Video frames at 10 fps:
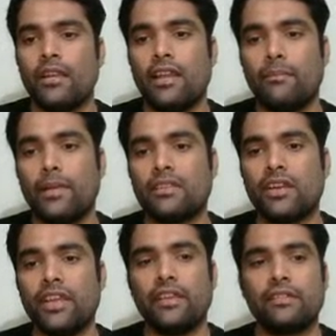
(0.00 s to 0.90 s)
Number
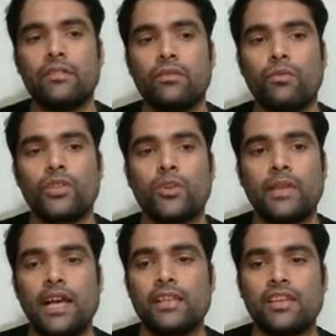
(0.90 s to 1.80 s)
3. What should be
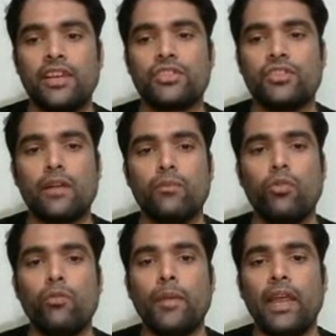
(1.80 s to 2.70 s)
the answer? It's not
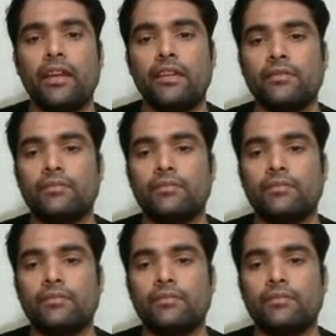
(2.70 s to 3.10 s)
movement.